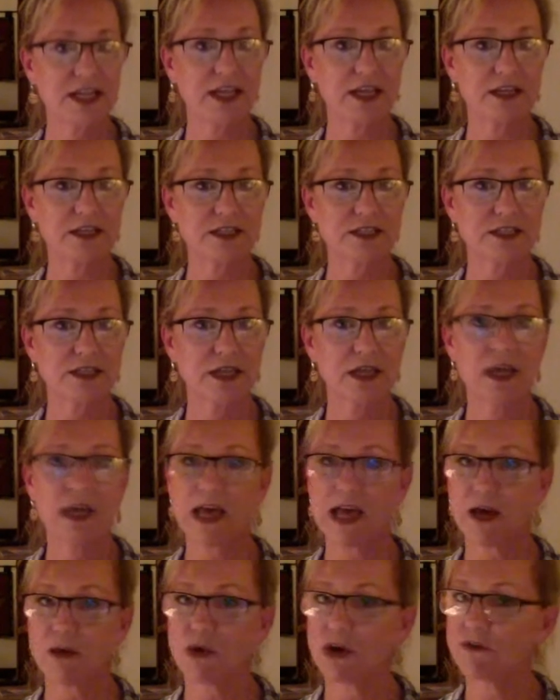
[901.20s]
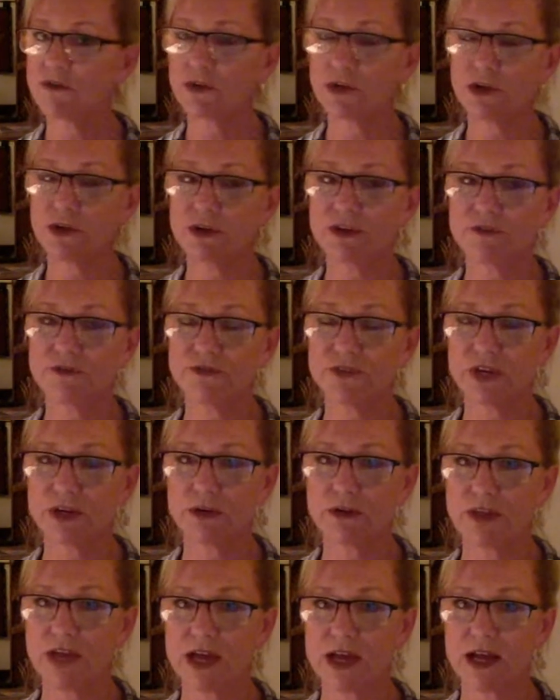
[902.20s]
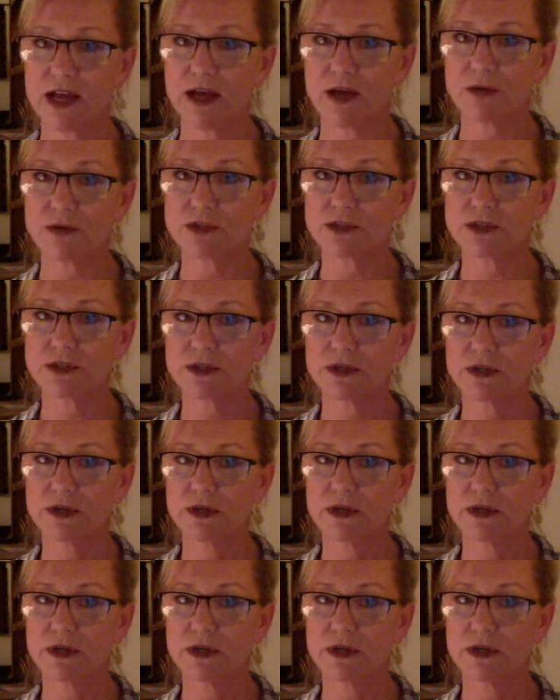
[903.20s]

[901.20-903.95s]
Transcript: takes, however you can figure that out.